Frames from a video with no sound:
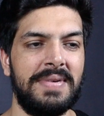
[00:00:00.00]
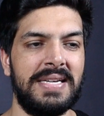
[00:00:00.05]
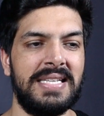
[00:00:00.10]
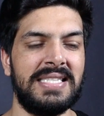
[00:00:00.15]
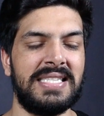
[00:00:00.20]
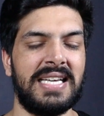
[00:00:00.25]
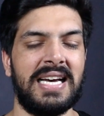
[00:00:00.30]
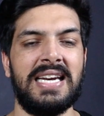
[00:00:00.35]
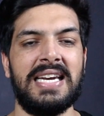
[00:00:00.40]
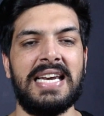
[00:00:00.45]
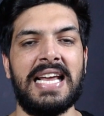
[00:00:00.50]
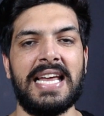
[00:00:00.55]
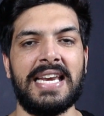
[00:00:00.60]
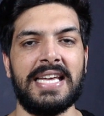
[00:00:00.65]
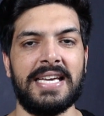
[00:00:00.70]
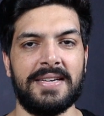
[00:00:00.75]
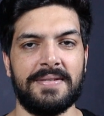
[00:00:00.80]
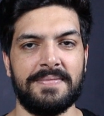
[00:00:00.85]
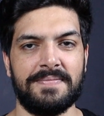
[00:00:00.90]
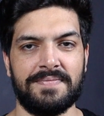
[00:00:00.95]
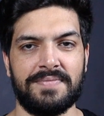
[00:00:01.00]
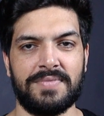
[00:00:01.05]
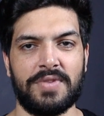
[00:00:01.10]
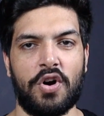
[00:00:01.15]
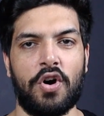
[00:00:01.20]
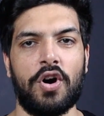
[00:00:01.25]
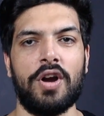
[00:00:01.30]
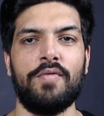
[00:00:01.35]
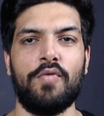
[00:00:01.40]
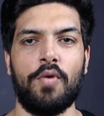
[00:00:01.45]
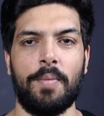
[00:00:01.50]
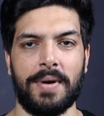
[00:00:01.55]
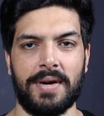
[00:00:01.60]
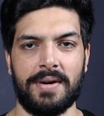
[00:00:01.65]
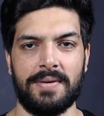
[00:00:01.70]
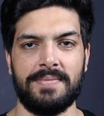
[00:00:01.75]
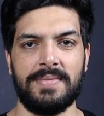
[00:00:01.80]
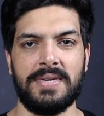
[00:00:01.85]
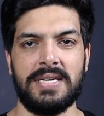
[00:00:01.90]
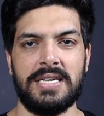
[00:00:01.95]
means a lady or a
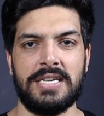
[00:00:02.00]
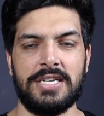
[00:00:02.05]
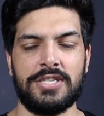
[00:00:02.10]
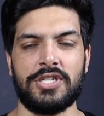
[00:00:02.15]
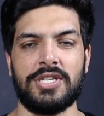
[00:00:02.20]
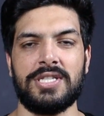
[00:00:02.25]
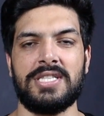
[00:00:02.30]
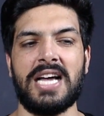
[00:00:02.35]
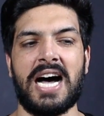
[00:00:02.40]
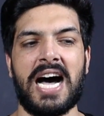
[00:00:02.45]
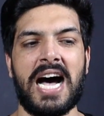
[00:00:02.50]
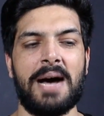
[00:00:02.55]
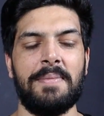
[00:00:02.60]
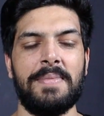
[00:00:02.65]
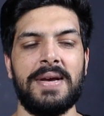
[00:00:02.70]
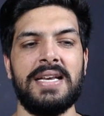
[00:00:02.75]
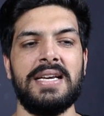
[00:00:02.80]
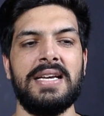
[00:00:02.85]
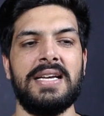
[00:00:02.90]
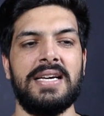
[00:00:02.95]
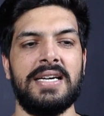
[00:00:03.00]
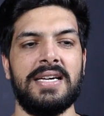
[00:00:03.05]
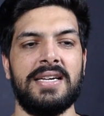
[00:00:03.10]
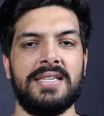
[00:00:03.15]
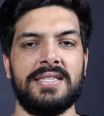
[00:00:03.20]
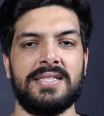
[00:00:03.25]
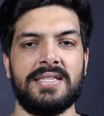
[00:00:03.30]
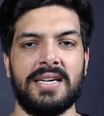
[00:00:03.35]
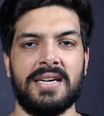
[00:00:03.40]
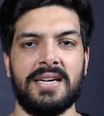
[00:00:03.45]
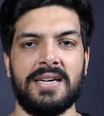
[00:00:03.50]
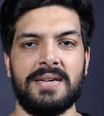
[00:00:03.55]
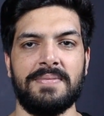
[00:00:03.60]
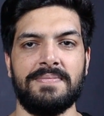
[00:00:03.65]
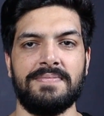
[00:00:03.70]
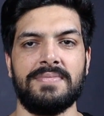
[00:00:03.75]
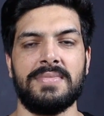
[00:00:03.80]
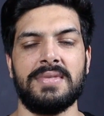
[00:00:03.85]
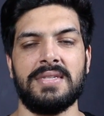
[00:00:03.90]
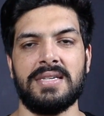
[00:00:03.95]
woman. So Damen is
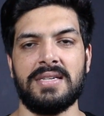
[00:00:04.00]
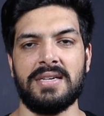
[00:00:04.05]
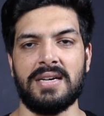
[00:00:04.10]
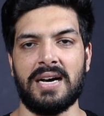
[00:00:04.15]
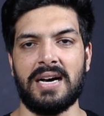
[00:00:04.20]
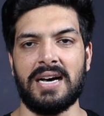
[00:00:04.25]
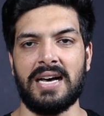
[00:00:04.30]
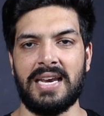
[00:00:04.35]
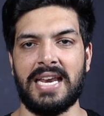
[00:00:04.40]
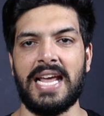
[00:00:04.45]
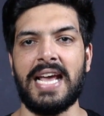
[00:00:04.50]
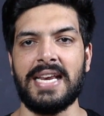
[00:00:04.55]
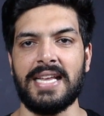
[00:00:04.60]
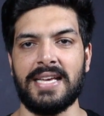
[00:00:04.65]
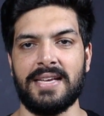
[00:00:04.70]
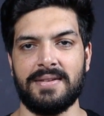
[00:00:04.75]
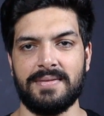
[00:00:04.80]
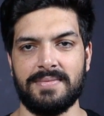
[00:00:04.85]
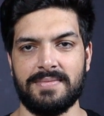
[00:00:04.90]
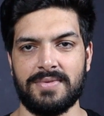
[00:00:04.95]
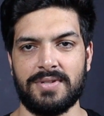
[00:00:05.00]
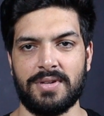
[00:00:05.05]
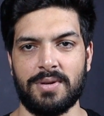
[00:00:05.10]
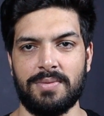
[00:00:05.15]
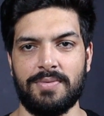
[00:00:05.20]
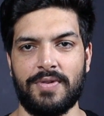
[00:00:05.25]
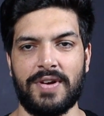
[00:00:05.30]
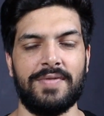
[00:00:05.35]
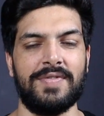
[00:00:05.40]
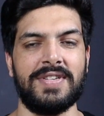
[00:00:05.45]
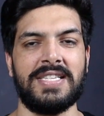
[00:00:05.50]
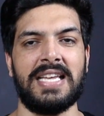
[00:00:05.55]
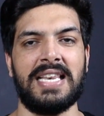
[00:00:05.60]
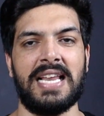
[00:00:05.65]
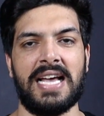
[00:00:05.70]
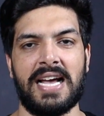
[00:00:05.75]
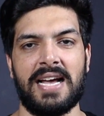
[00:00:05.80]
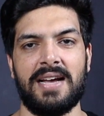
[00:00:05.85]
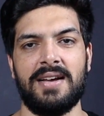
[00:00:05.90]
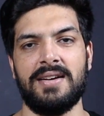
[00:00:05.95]
a lady. So when we say
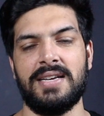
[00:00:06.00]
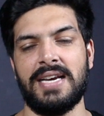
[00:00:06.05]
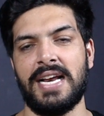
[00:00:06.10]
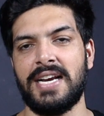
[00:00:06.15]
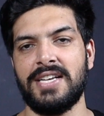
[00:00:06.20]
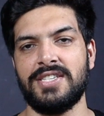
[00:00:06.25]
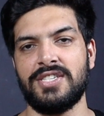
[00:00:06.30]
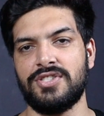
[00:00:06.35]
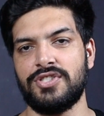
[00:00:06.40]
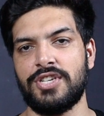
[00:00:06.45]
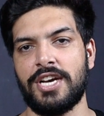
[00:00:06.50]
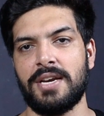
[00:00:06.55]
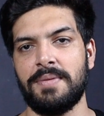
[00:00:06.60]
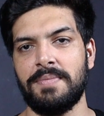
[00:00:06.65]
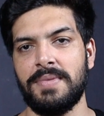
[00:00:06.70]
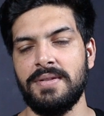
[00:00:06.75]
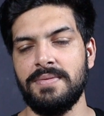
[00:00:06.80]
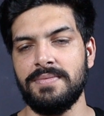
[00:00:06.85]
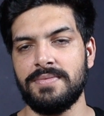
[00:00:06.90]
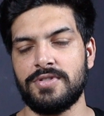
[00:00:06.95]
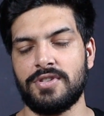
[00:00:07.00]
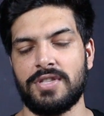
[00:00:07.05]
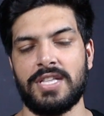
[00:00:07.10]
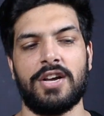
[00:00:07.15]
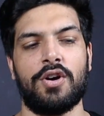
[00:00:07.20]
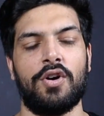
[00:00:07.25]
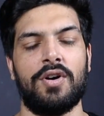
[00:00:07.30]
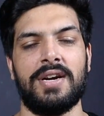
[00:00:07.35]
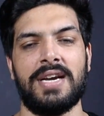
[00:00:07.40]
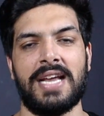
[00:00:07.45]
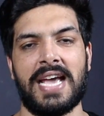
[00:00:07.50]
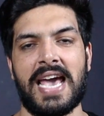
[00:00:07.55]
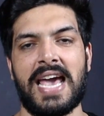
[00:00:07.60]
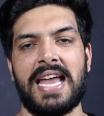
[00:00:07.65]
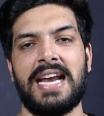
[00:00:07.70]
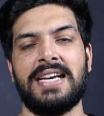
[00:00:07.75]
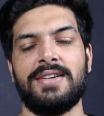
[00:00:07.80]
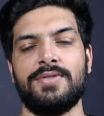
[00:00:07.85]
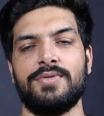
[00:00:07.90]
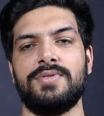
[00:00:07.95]
ladies and gentlemen, so they call it
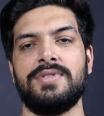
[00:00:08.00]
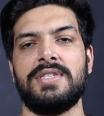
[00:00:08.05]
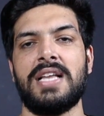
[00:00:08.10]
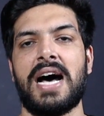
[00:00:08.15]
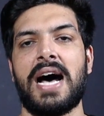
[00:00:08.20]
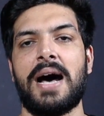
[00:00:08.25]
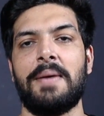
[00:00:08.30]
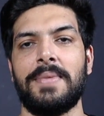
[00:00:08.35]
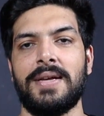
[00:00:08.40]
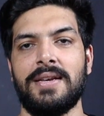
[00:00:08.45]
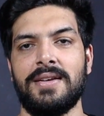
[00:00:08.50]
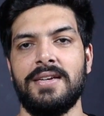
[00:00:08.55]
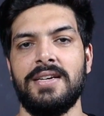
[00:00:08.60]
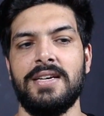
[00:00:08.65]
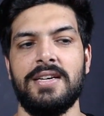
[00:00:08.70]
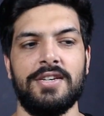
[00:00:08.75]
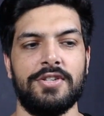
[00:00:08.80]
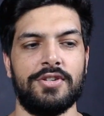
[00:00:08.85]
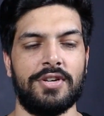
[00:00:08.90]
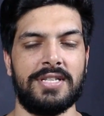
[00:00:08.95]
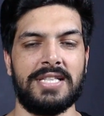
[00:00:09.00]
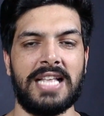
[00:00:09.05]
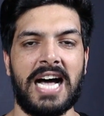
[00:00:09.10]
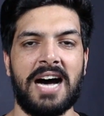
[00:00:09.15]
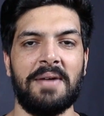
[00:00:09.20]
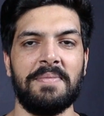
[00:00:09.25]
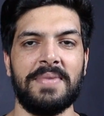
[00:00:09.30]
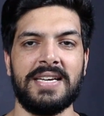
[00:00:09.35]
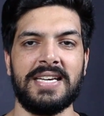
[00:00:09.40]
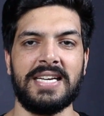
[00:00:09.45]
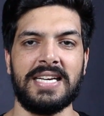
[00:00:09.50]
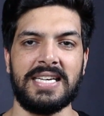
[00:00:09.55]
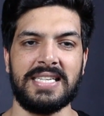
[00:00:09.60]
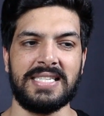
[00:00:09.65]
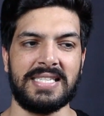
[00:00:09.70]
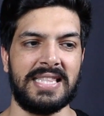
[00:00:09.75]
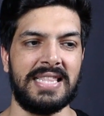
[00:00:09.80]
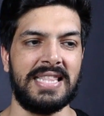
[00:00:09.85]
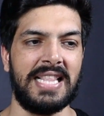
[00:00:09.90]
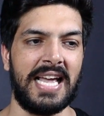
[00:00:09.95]
Herren und Damen. So Damen
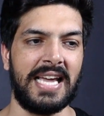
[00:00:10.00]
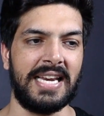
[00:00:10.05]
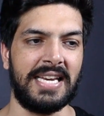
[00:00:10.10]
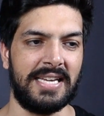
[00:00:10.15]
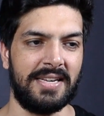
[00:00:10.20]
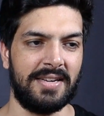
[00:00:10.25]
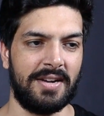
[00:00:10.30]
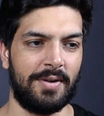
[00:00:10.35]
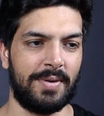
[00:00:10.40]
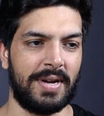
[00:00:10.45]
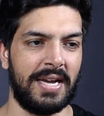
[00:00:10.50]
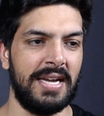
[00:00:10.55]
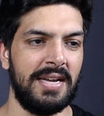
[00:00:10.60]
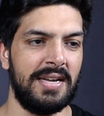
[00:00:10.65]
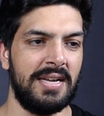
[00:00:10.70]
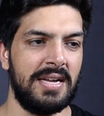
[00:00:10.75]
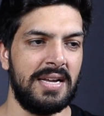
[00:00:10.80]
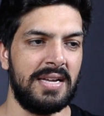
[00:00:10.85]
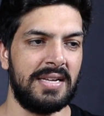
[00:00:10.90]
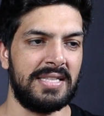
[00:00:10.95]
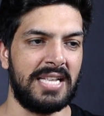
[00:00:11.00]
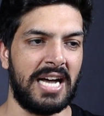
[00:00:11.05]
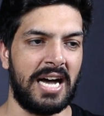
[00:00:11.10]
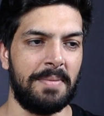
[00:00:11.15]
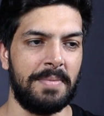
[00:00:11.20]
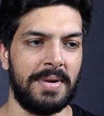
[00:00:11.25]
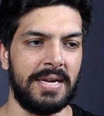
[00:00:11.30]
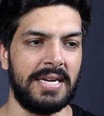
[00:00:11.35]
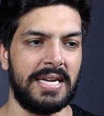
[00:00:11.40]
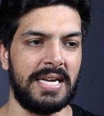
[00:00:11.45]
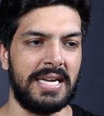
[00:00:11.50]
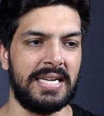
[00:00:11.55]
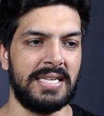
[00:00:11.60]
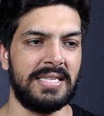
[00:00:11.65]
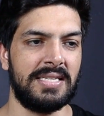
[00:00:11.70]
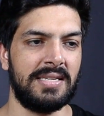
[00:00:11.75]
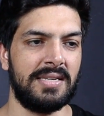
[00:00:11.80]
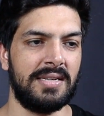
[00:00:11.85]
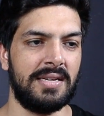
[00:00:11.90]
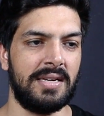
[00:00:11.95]
is lady, okay? Damen
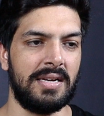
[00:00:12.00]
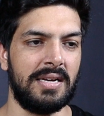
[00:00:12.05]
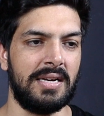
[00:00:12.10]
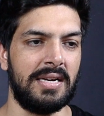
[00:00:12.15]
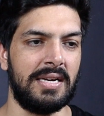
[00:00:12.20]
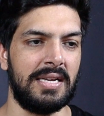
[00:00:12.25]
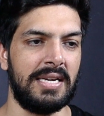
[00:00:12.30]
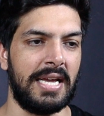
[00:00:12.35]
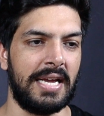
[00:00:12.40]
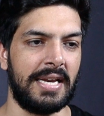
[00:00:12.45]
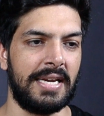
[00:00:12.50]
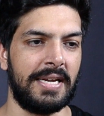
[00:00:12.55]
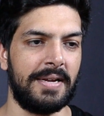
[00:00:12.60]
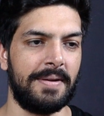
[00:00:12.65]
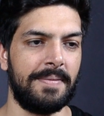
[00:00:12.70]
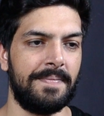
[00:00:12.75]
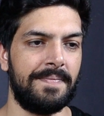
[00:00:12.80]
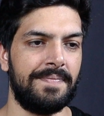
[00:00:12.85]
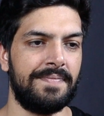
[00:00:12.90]
is a lady.